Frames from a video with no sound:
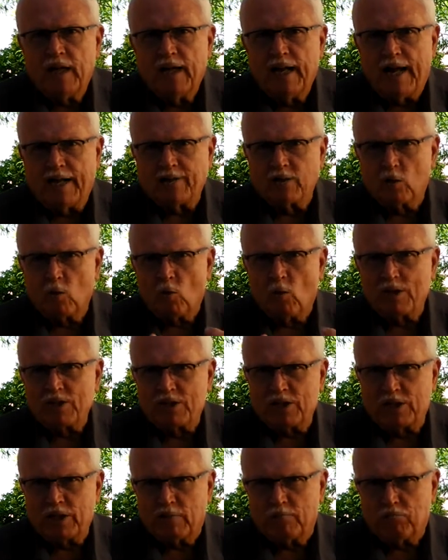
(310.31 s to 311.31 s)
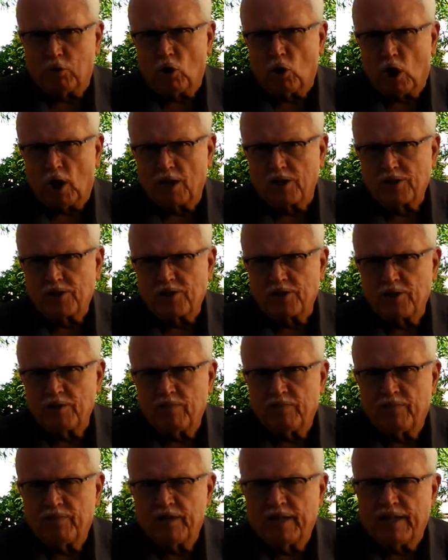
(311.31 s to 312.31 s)
and there wasn't a boss,
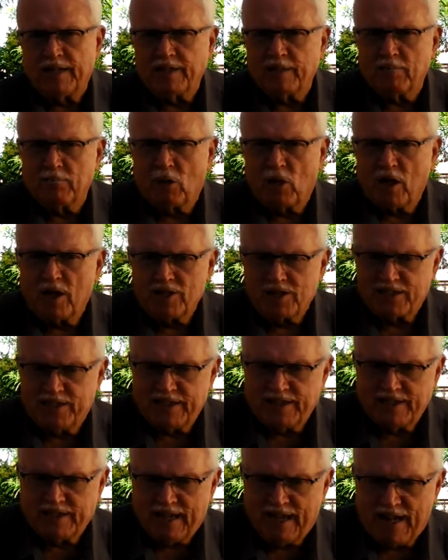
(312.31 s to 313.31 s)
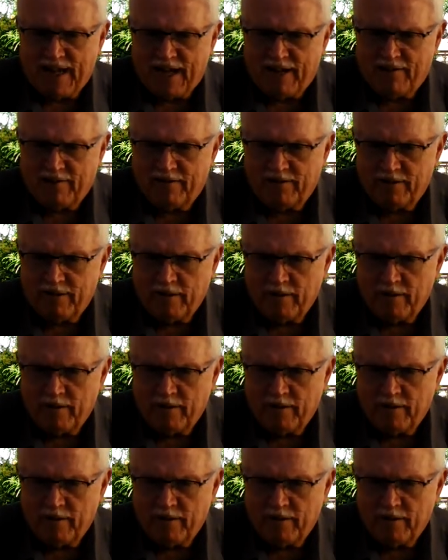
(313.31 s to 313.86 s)
and the boss didn't have